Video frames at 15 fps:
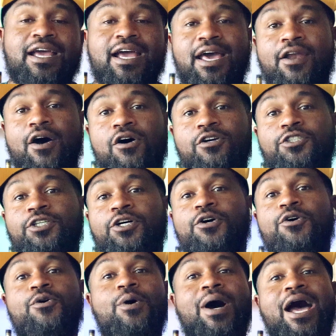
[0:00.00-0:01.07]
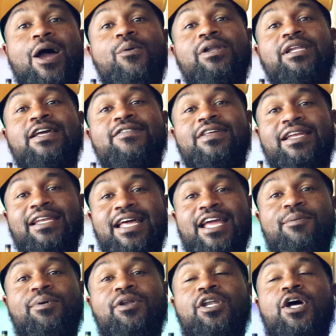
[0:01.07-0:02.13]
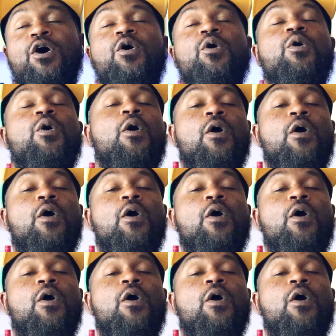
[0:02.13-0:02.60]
And also, I will leave the link below